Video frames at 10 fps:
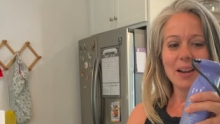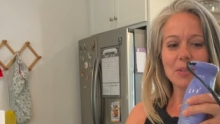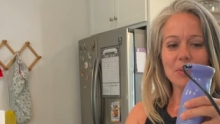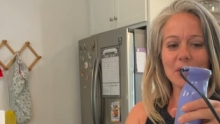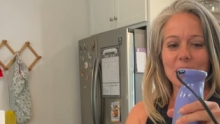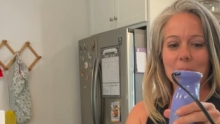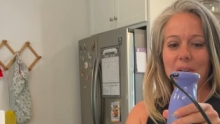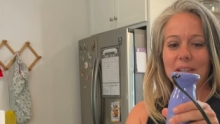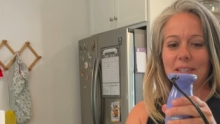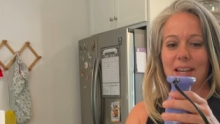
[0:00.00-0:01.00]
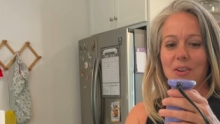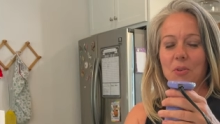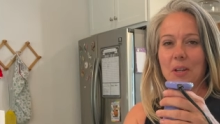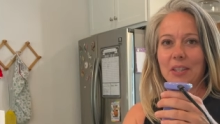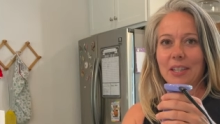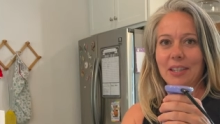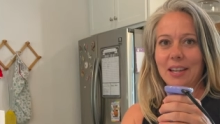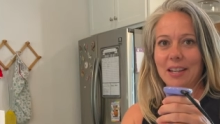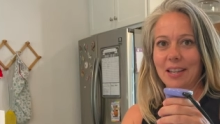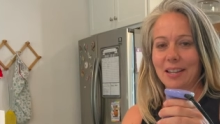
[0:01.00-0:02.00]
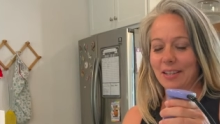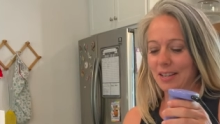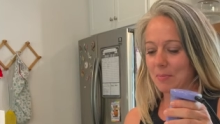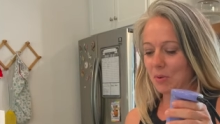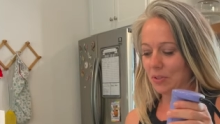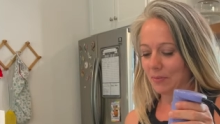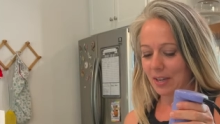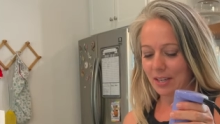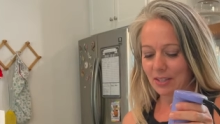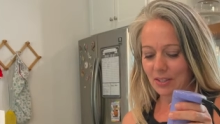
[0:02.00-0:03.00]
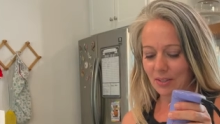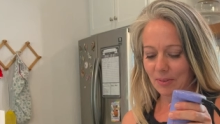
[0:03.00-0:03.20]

I was really surprised at how quickly that it emulsifies.